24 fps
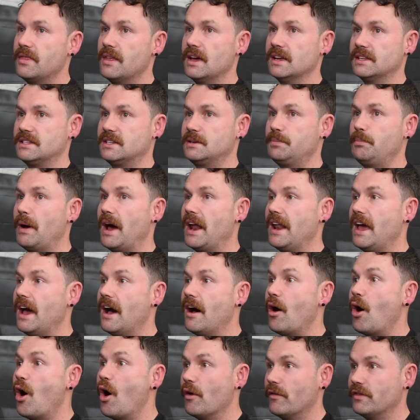It spat
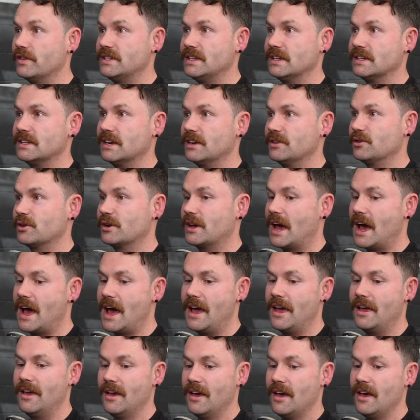out over
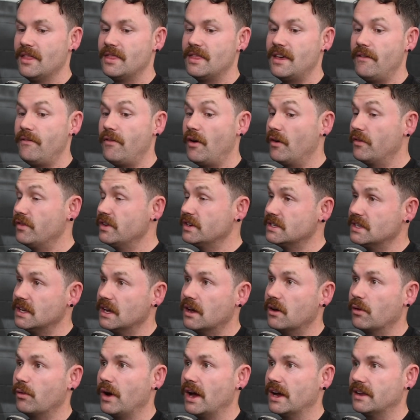600K. They've obviously
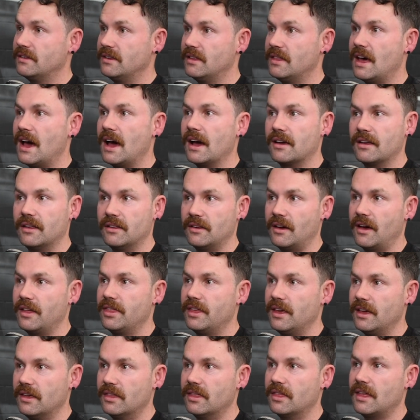corrected that because I
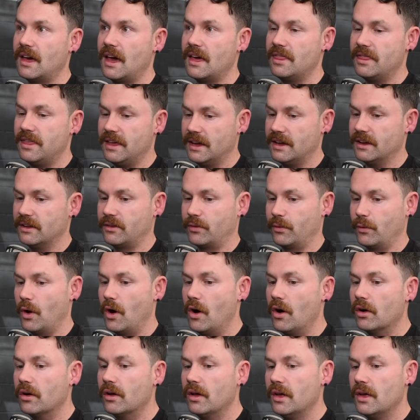think they think it's
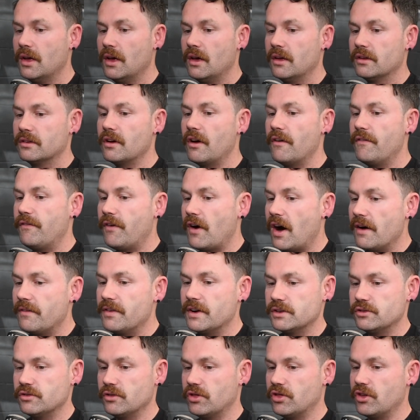wrong. So
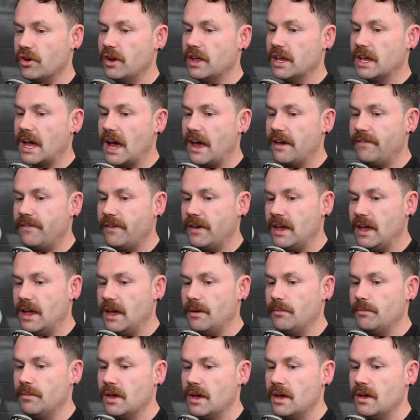530K for
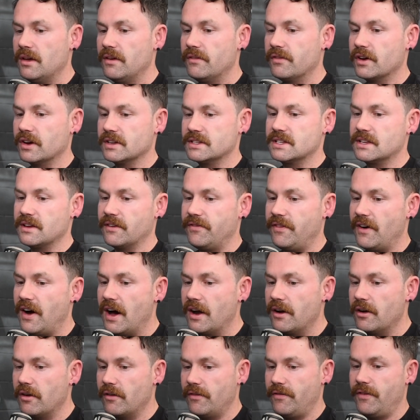him. You've got
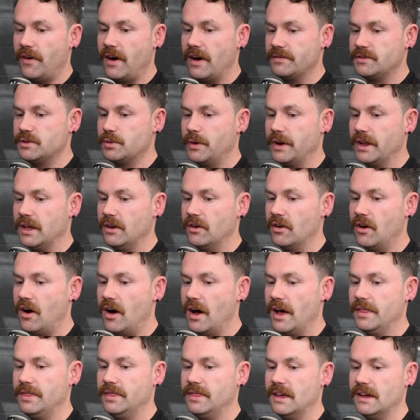Stefano at
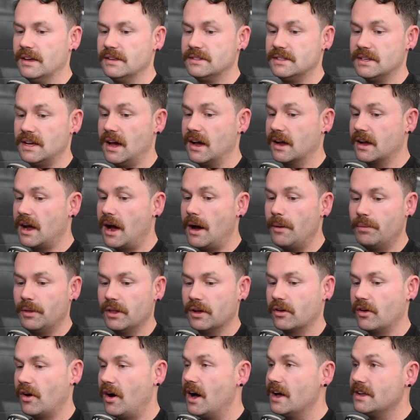529. There's a couple
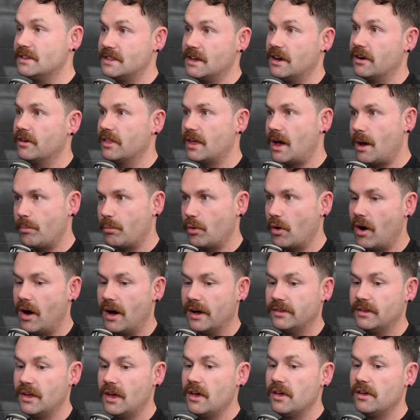of guys there at that
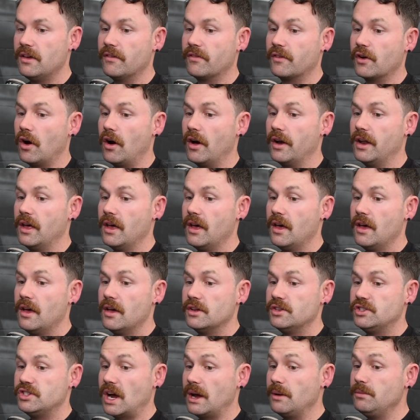price. You've got
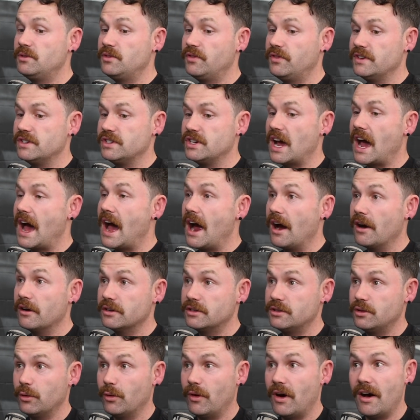James
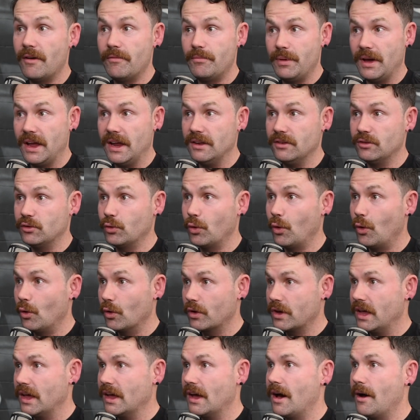Fisher-Harris, who I've been
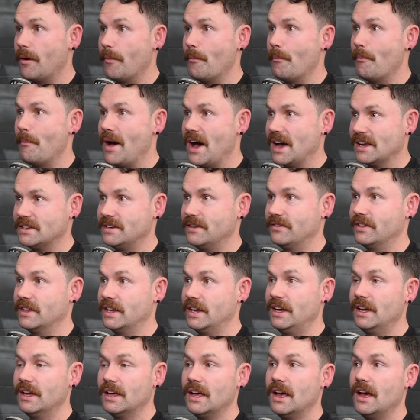talking up
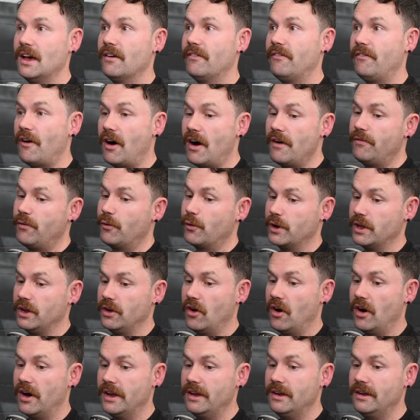massively,
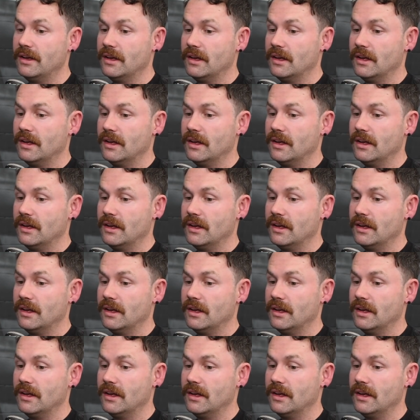549.